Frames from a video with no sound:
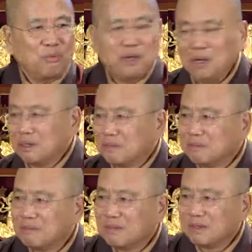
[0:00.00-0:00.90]
from here?
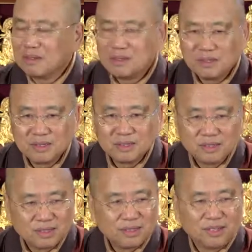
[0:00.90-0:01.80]

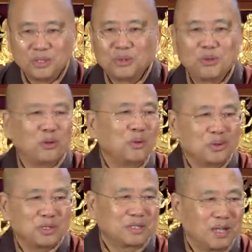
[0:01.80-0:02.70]
You
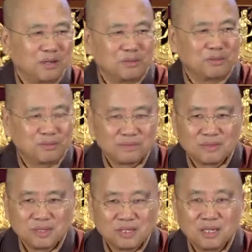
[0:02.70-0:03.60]
know yourself.
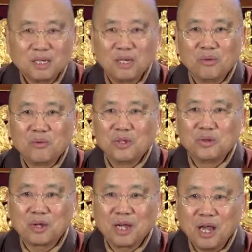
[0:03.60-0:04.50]

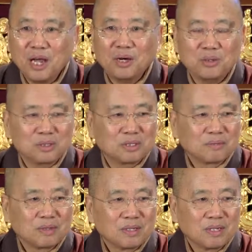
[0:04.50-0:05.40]
When you count,
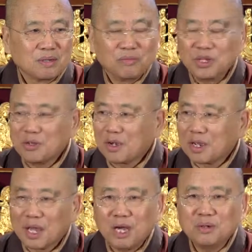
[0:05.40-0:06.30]
when your
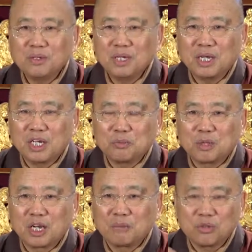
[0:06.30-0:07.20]
counting has
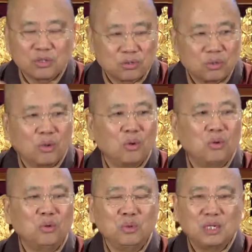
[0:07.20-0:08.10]
become
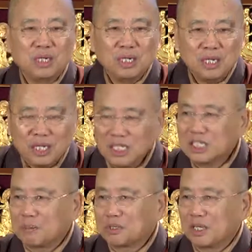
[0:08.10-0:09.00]
so
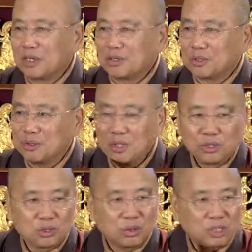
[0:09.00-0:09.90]
insubstantial,
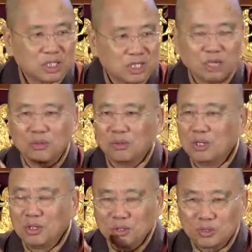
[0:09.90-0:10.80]
so
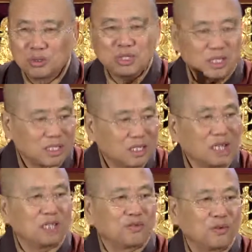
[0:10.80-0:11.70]
subtle, so
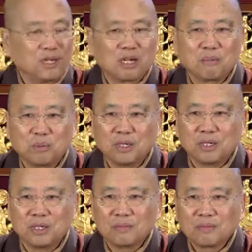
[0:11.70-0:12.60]
successfully
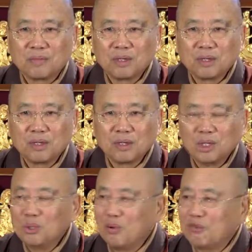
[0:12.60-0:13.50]
completed,
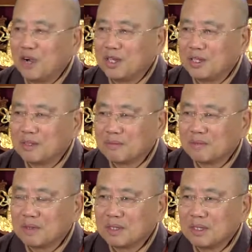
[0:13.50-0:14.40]
you will find that
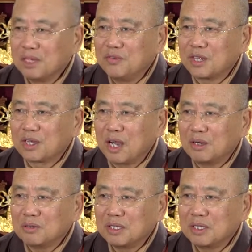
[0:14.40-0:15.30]
even the
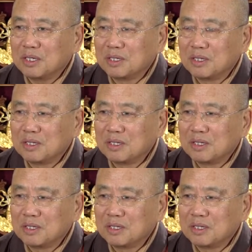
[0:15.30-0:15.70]
counting